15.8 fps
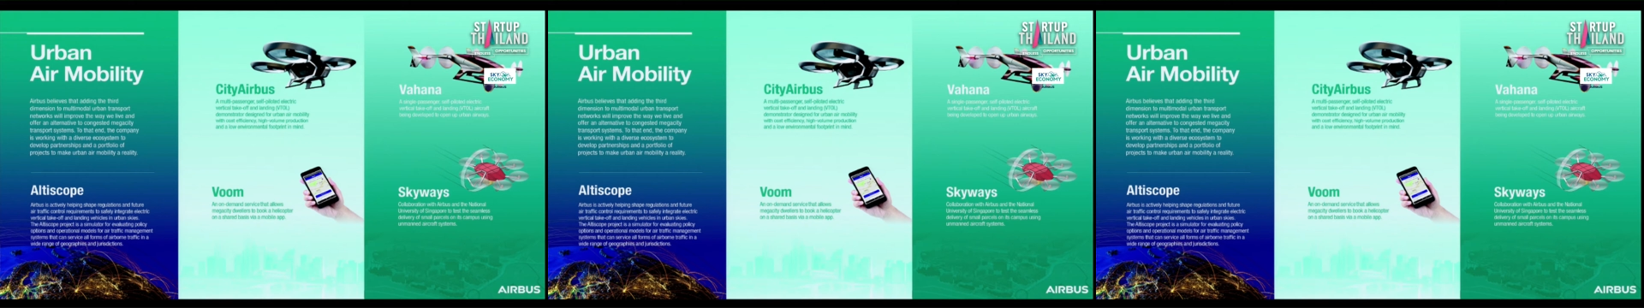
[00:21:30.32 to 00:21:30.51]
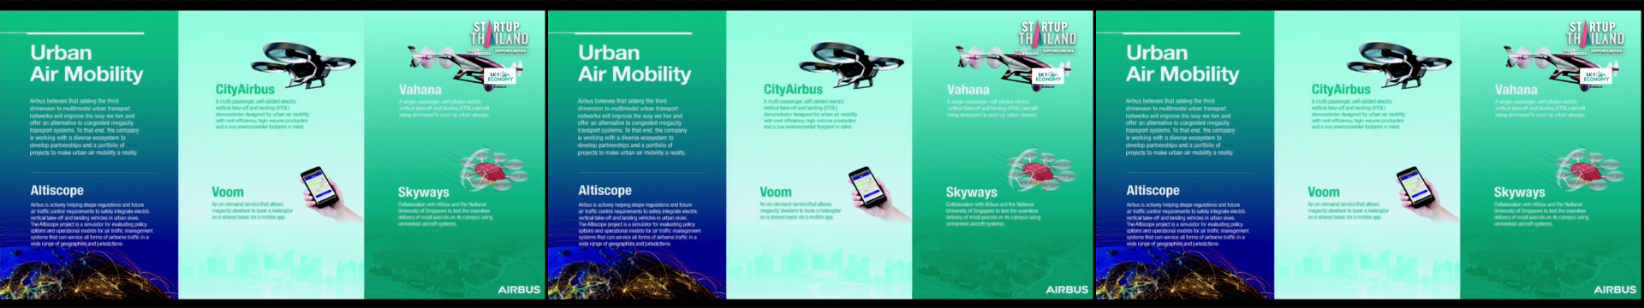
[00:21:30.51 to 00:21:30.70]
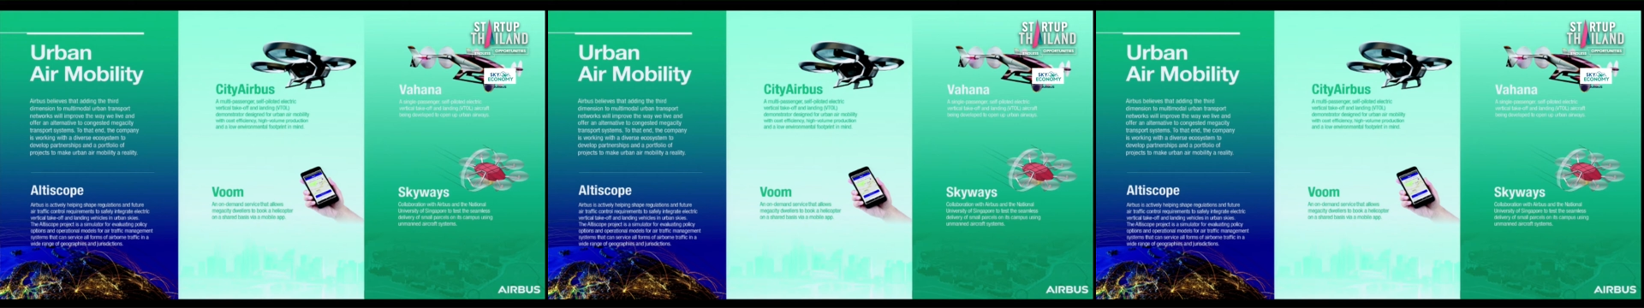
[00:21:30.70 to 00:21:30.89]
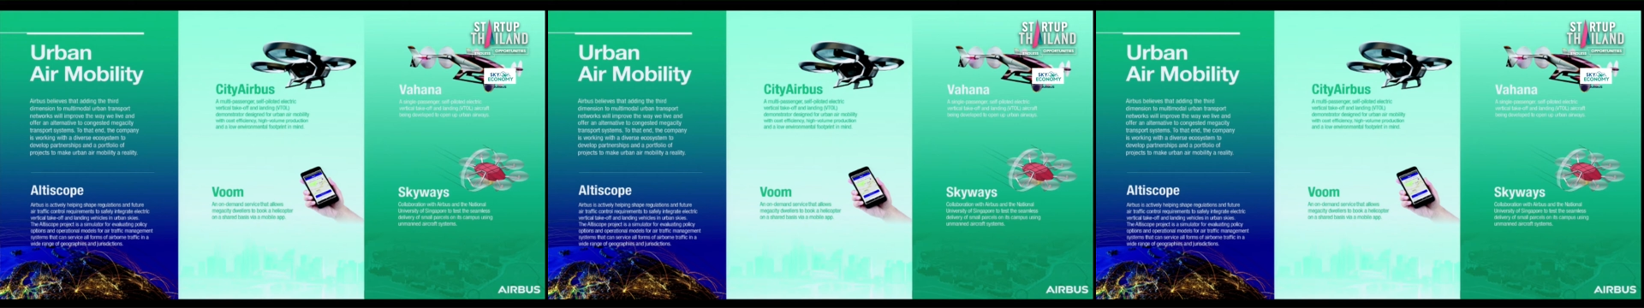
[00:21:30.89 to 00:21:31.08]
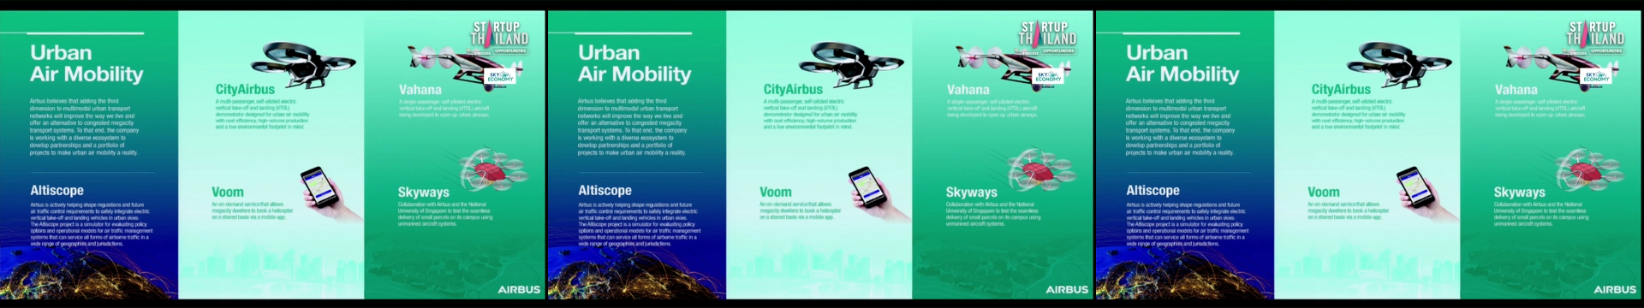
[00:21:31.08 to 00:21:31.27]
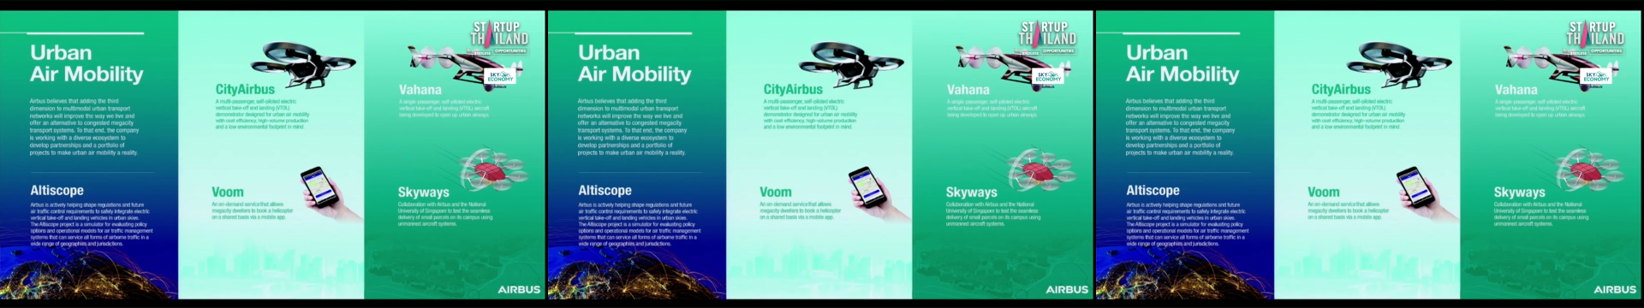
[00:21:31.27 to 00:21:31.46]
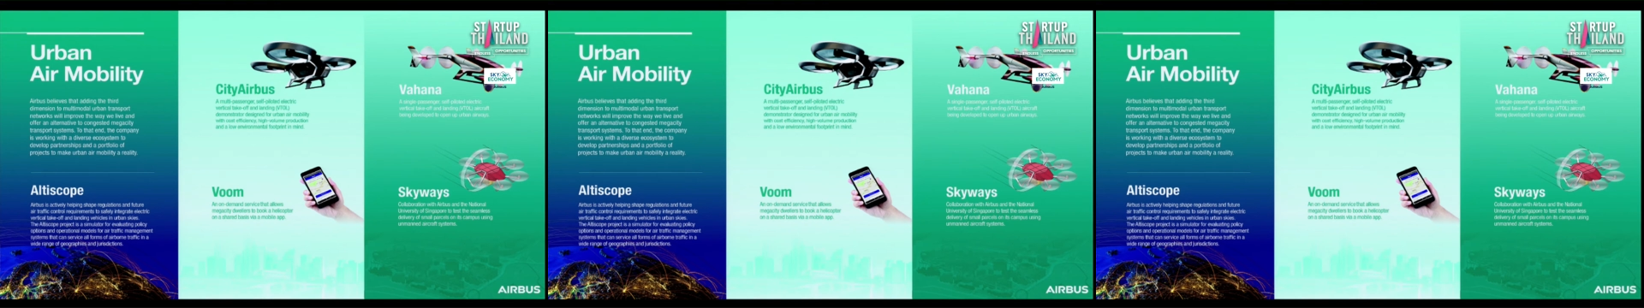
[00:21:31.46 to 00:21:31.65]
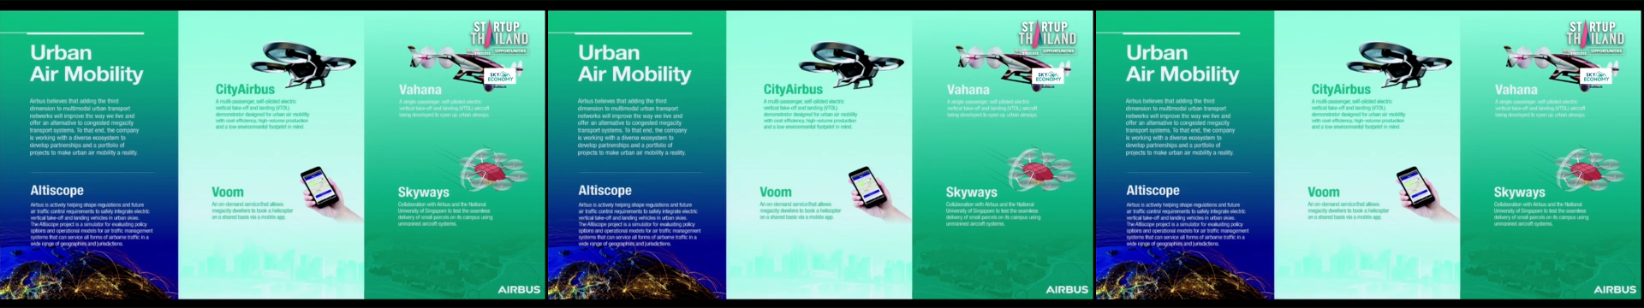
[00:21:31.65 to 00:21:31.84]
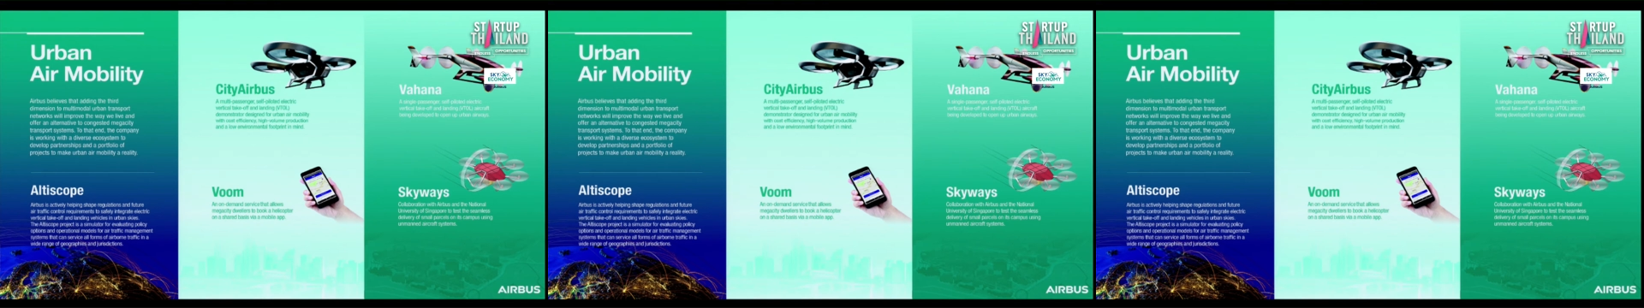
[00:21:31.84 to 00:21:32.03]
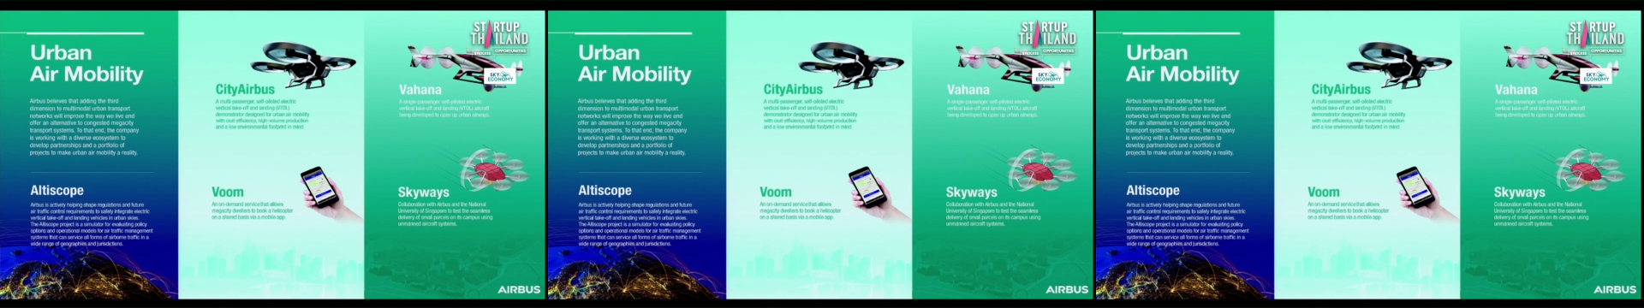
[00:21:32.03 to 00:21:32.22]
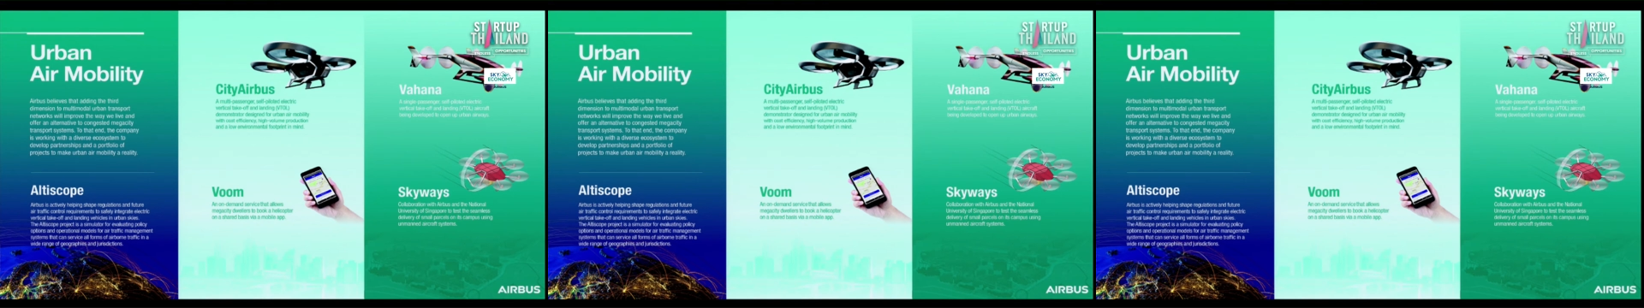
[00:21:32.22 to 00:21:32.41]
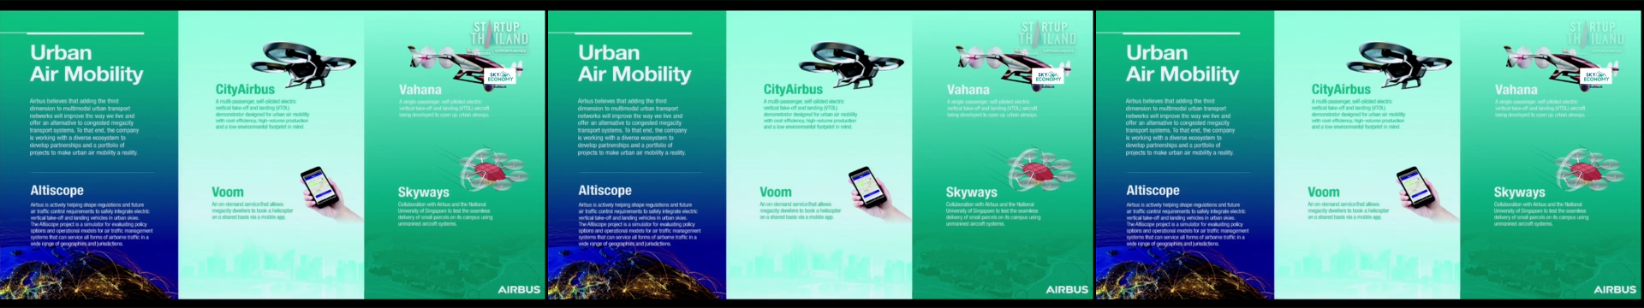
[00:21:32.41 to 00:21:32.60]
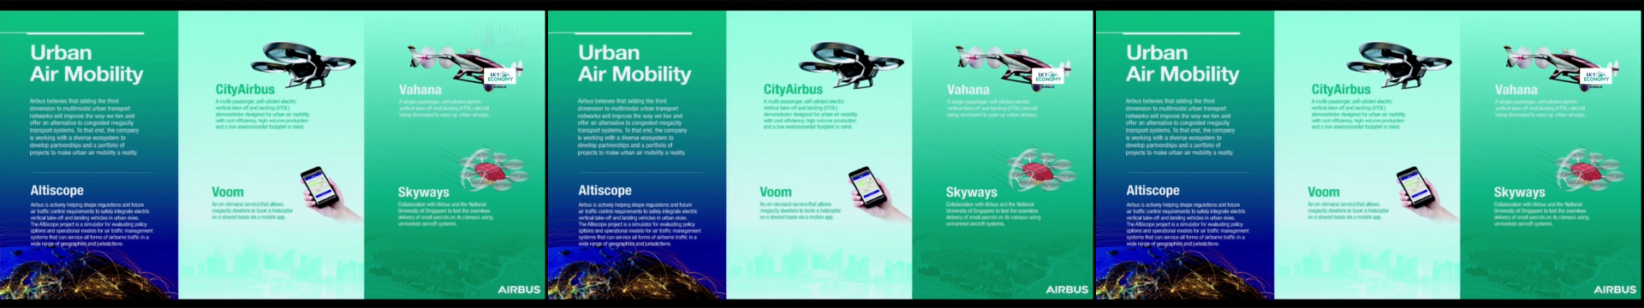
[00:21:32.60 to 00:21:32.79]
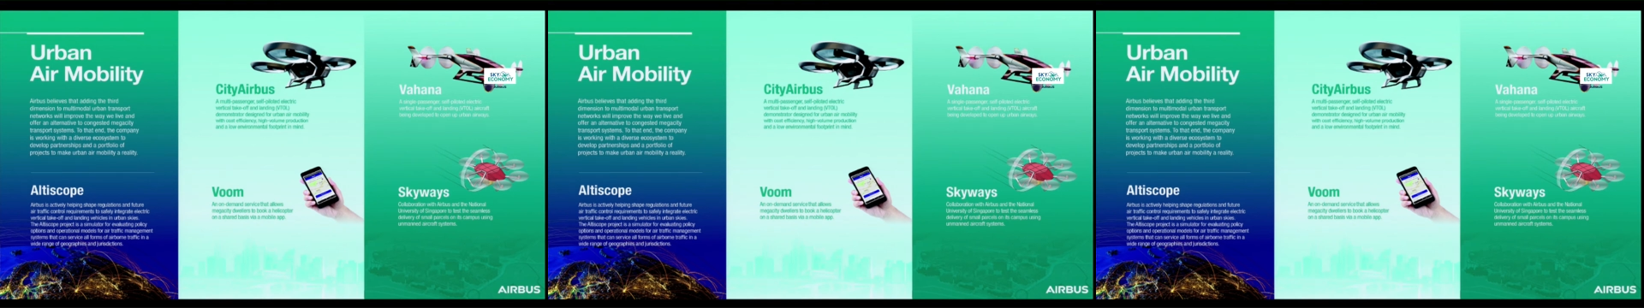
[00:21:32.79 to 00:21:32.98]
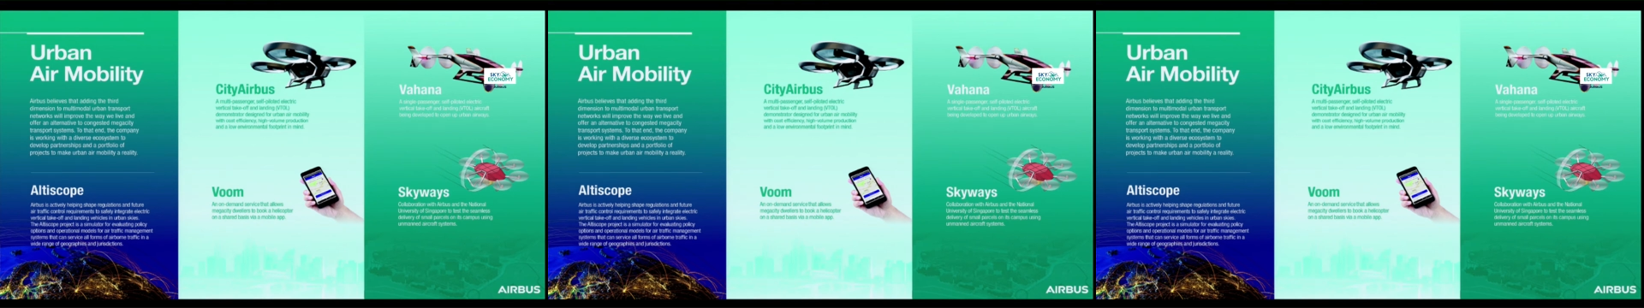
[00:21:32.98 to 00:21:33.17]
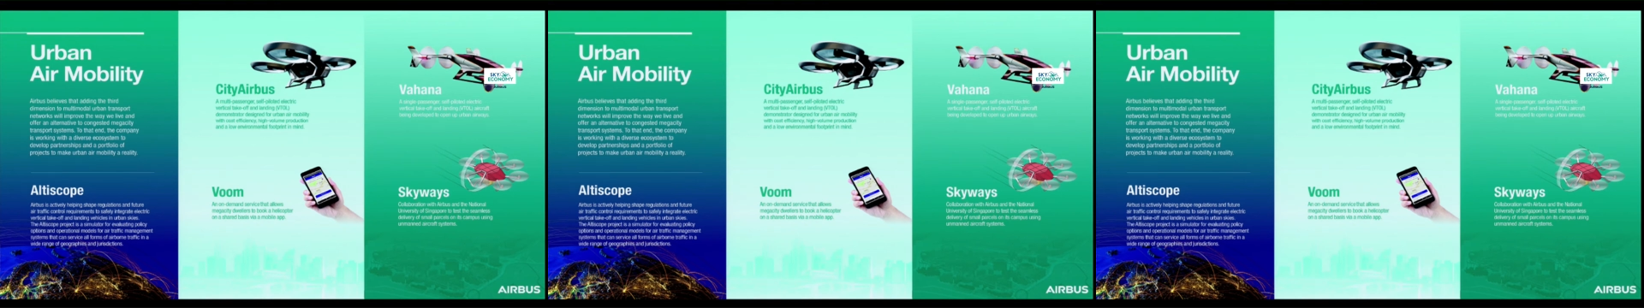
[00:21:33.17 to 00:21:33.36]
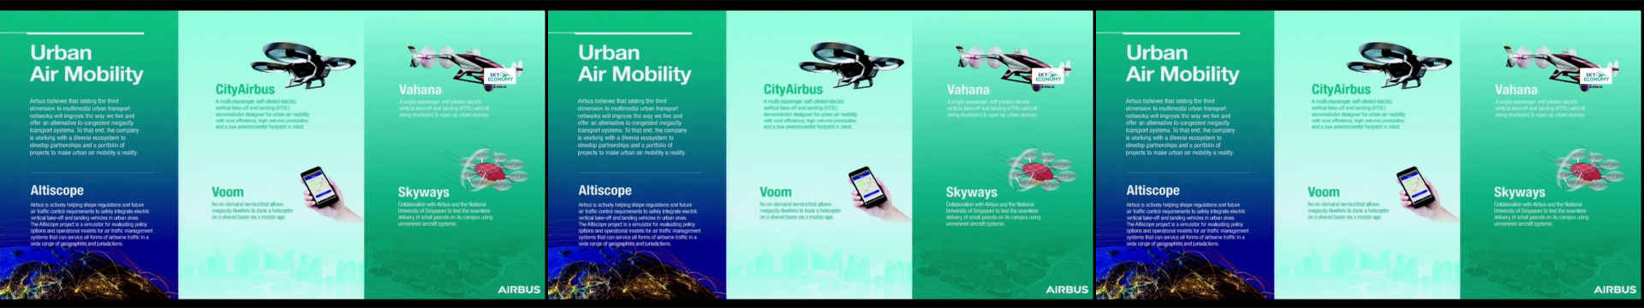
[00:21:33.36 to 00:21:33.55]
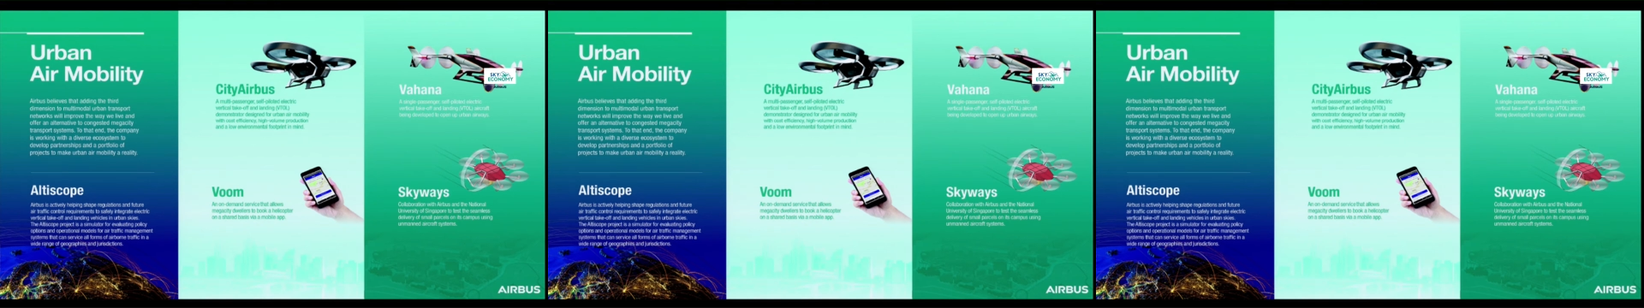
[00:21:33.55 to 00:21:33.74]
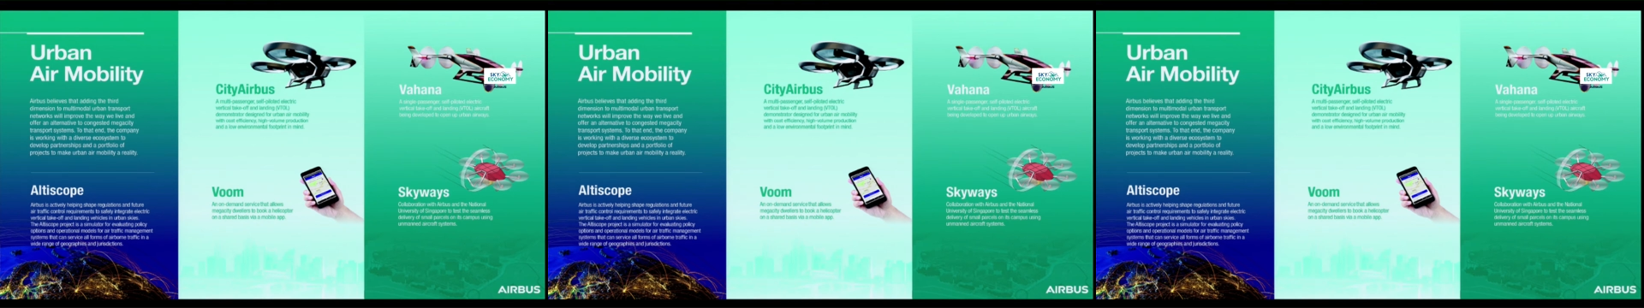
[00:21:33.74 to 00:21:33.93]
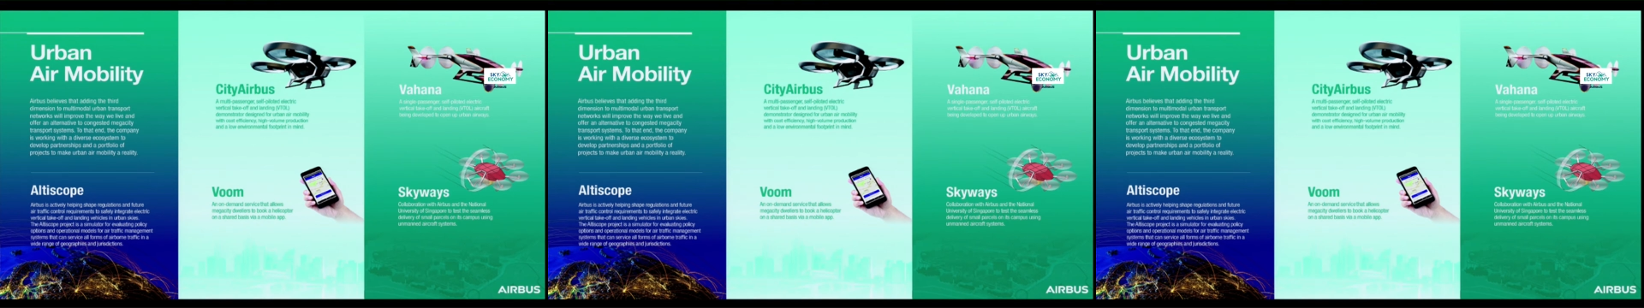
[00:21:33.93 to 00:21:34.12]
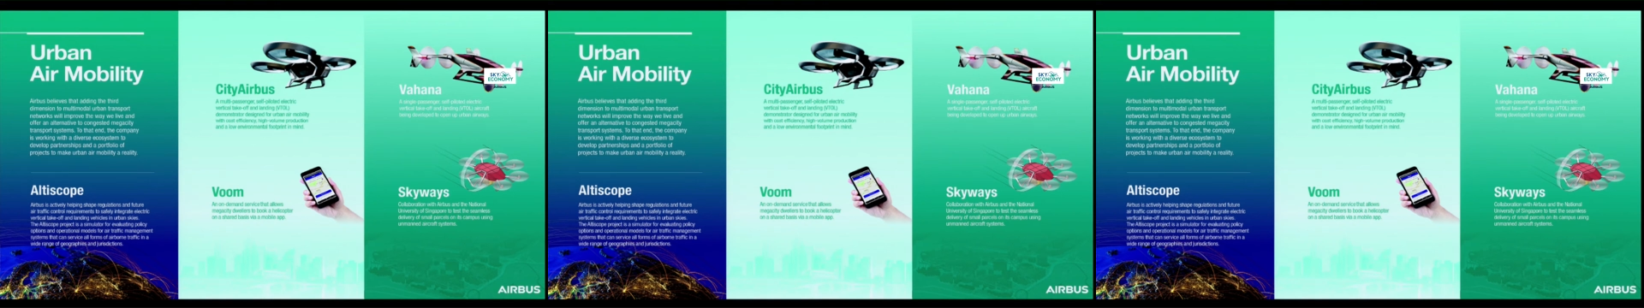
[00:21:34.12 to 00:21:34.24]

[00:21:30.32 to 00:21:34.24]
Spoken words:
[unreadable: no face in view]